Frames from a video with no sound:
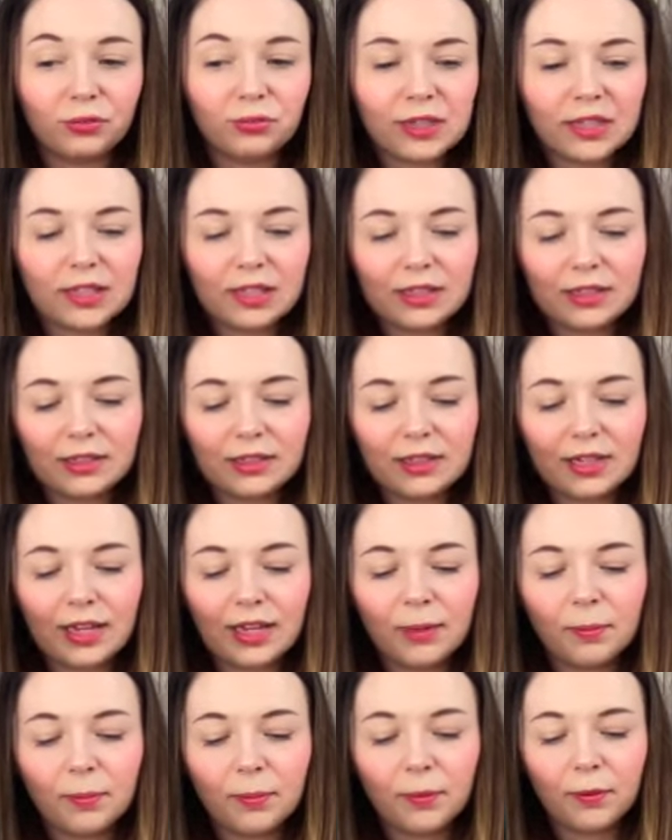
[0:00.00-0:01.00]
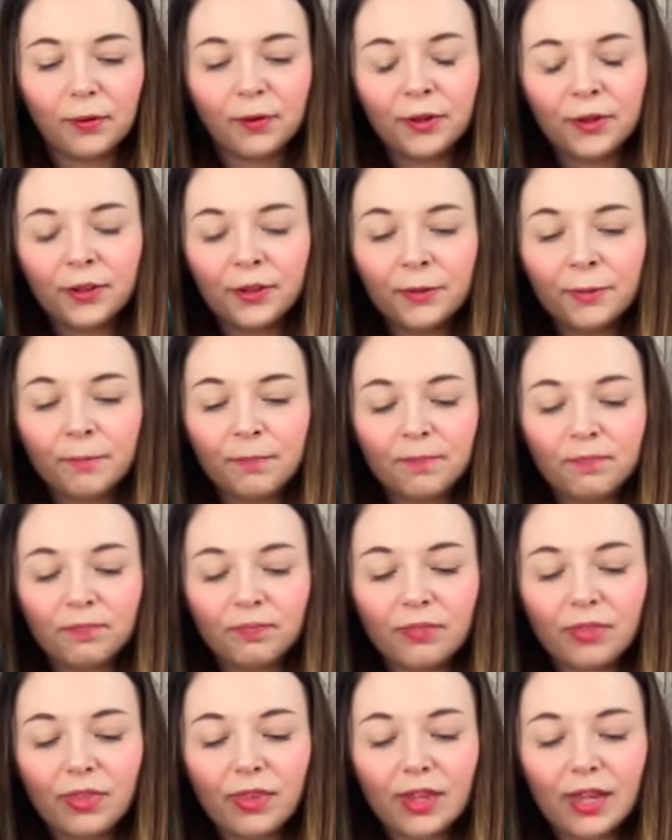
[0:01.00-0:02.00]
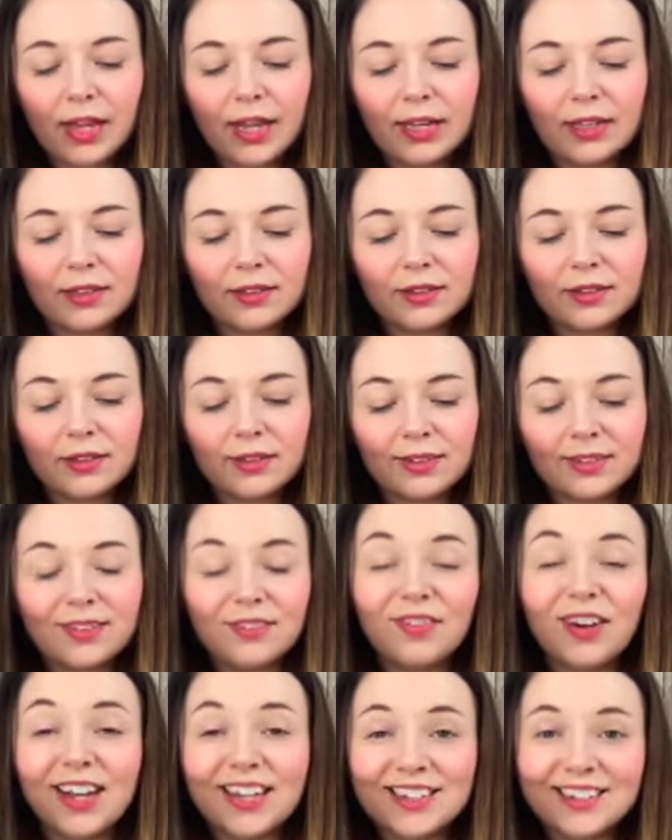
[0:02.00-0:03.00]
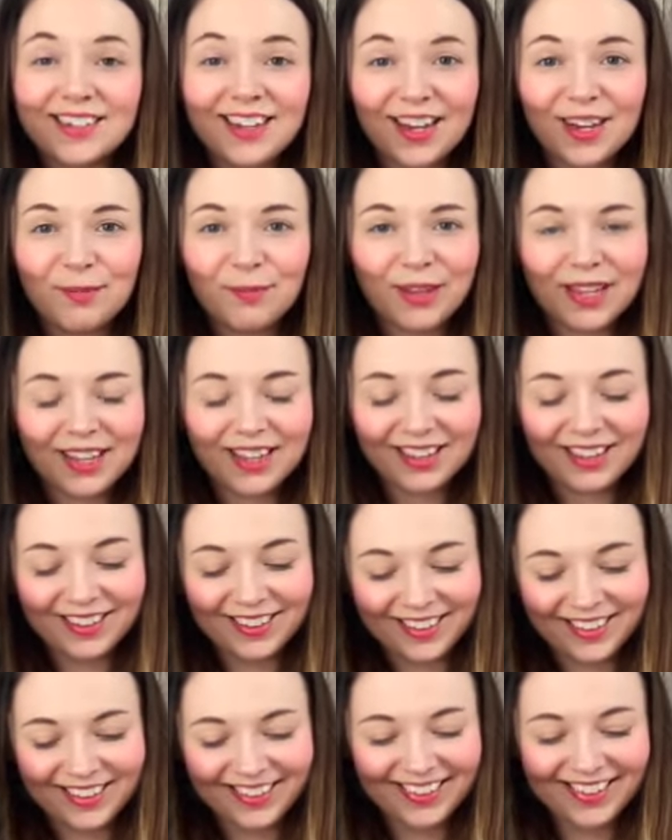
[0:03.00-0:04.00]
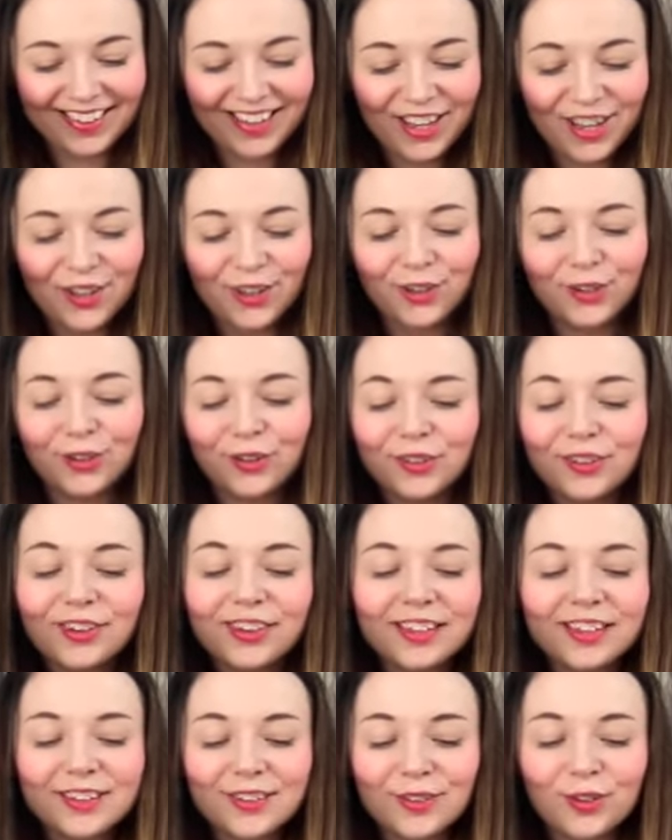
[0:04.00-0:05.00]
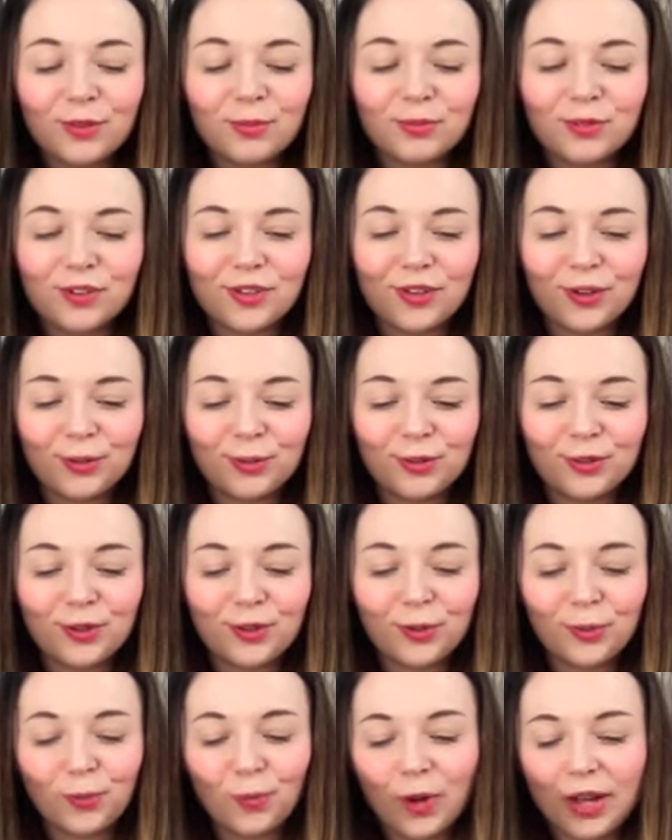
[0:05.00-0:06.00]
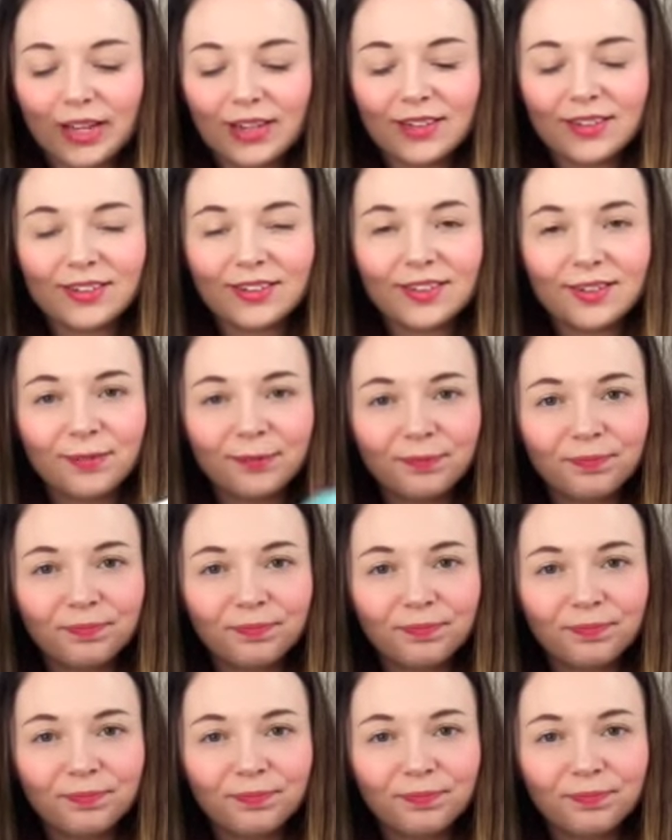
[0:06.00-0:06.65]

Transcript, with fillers: reading today, but it's divine timing. Good things come to those who wait.